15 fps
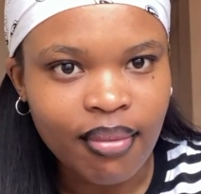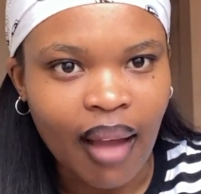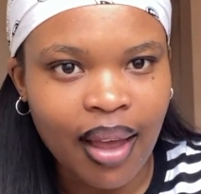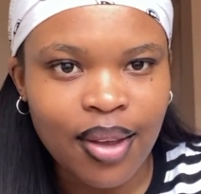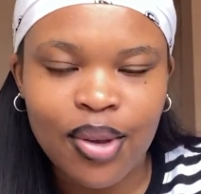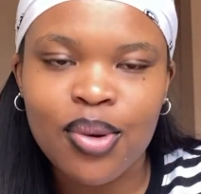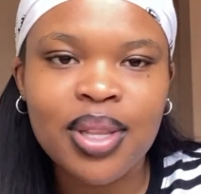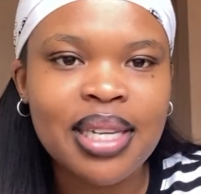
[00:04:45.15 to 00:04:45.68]

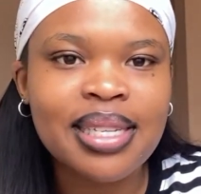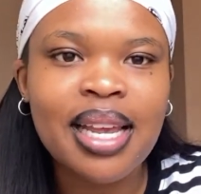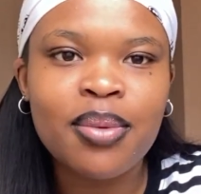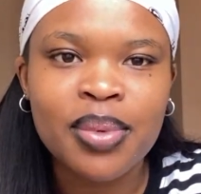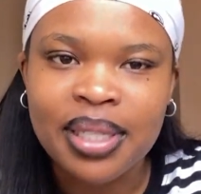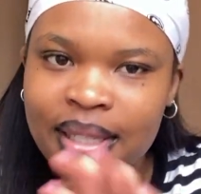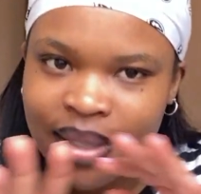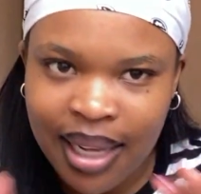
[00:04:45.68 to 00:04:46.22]
The sun
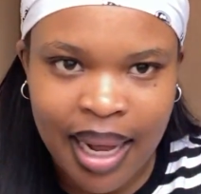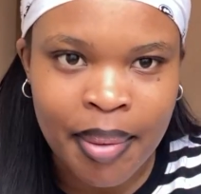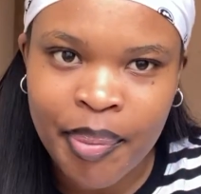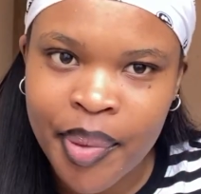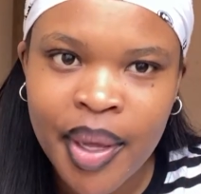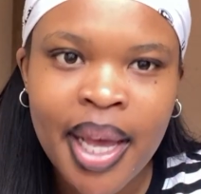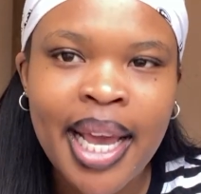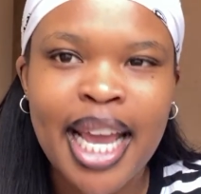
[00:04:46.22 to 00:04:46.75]
was still up.
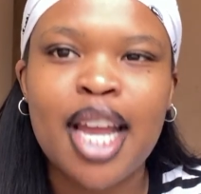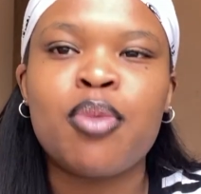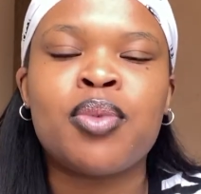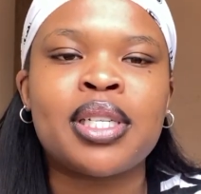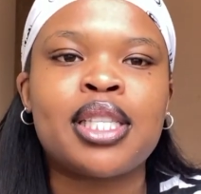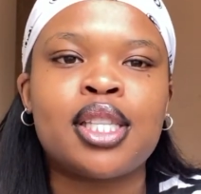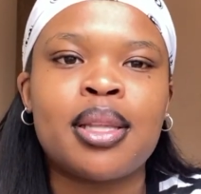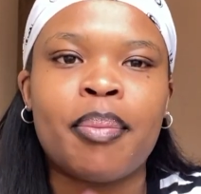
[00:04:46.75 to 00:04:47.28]
It
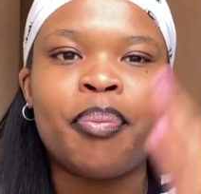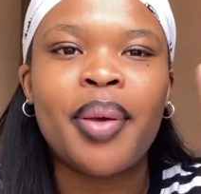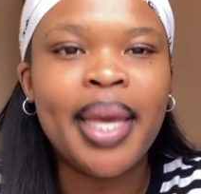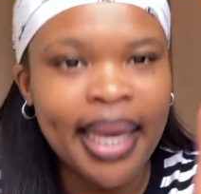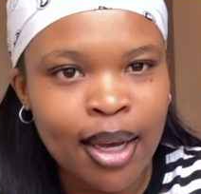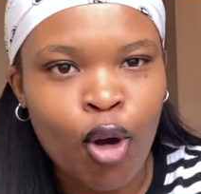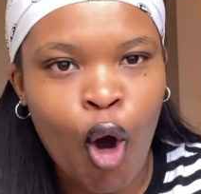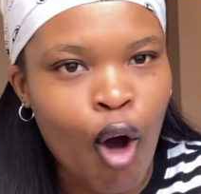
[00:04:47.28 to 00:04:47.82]
was the
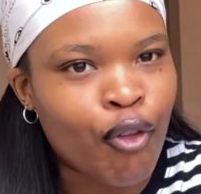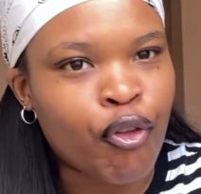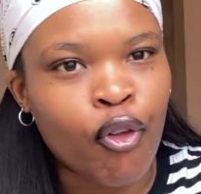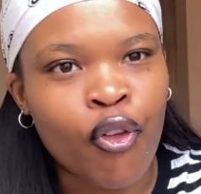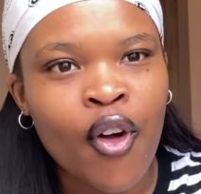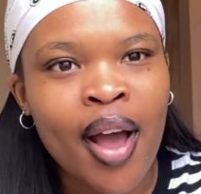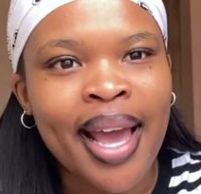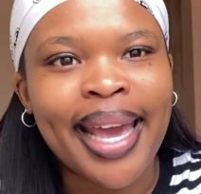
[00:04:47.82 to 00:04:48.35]
peak of
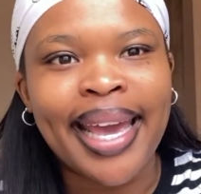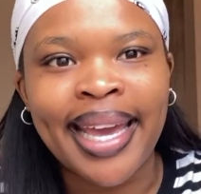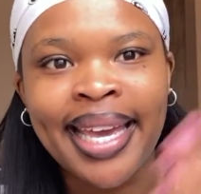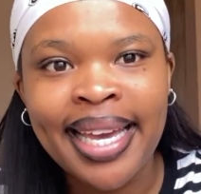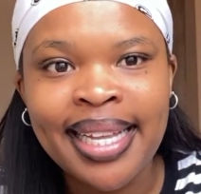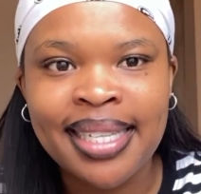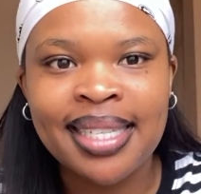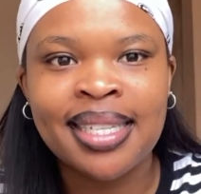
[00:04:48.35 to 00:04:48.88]

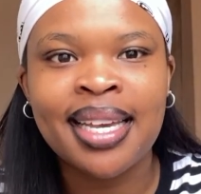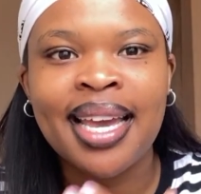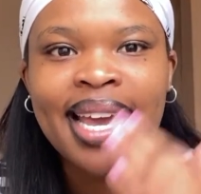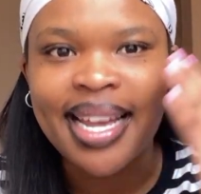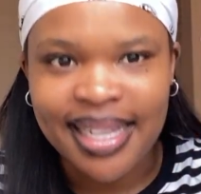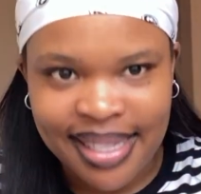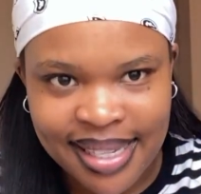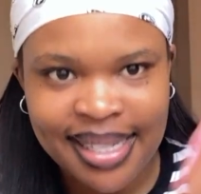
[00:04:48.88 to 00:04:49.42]
heat
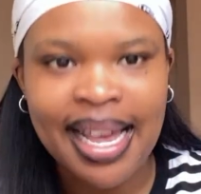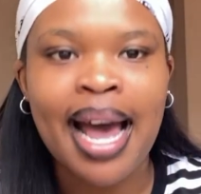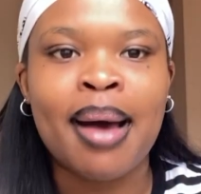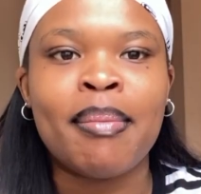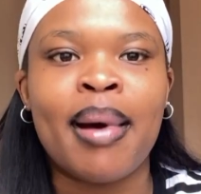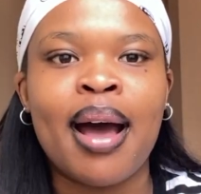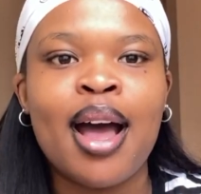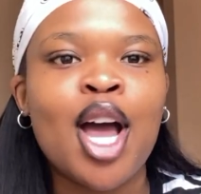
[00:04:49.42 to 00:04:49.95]
in summer.